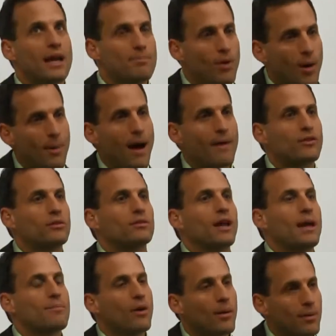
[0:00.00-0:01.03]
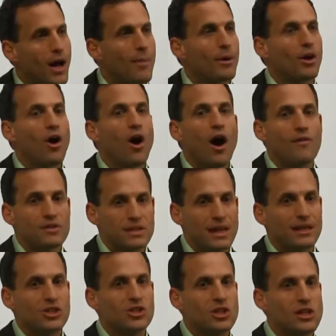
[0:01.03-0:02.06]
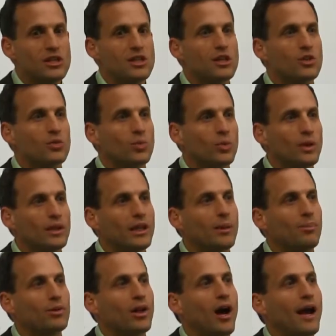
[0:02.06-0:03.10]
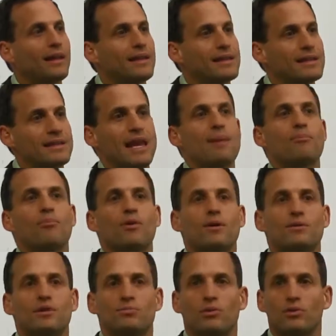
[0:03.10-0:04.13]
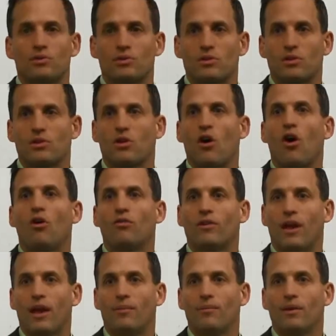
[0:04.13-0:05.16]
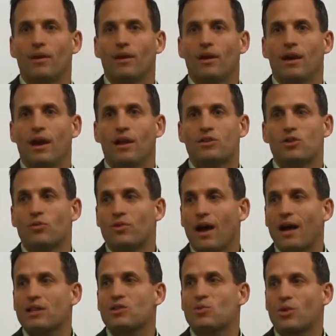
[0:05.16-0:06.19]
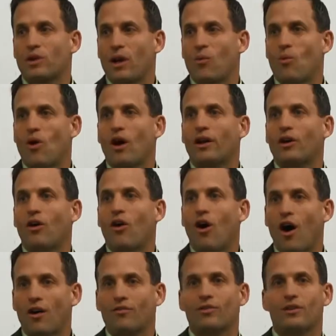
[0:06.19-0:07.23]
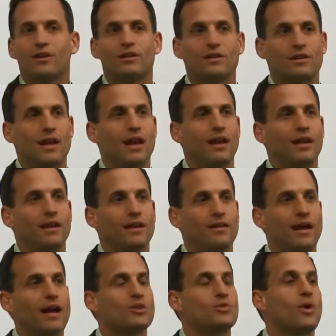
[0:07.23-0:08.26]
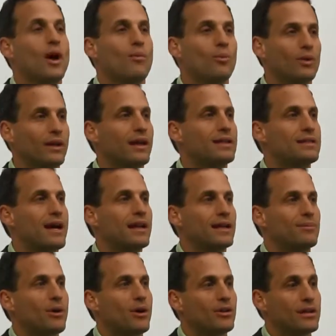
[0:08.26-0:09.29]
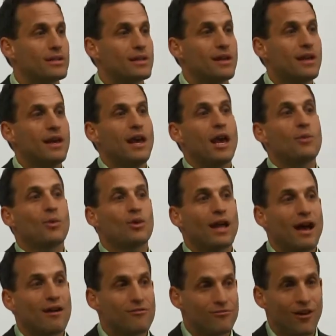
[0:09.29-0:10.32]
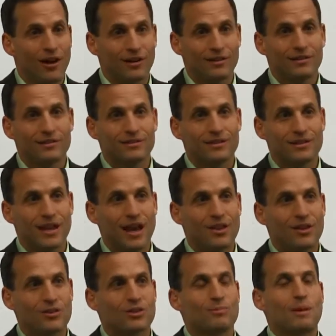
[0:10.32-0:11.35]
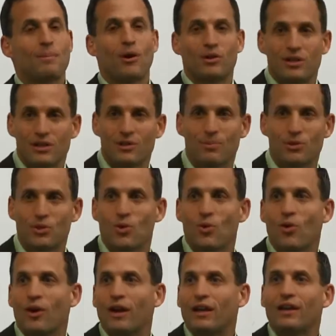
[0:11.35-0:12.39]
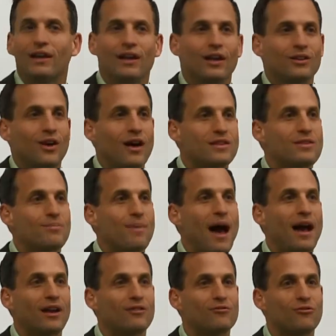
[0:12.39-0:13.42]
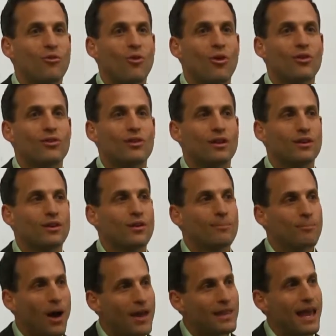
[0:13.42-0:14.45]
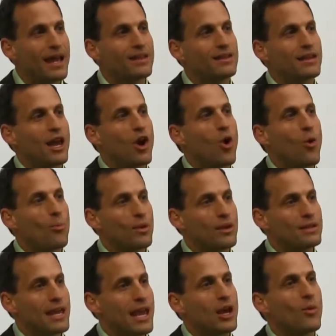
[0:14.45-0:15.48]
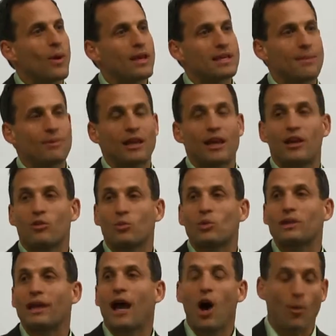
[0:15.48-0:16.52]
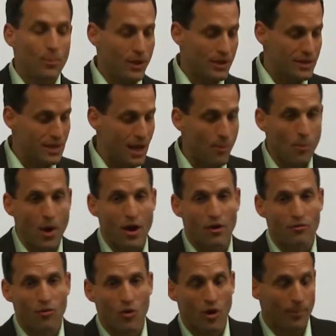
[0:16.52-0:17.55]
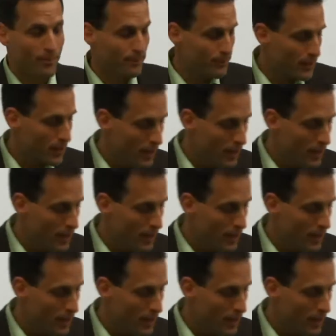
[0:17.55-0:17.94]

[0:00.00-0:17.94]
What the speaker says: light bulb after light bulb coming off, saying, geez, you can really apply these same principles to the golf game. And so that's what I want to offer you today, and that's why I'm really excited about this. And we're going to have fun together. It's going to be participatory, lots of back and forth, and by the end of the day, I hope you take away something that can really help you in some way or form.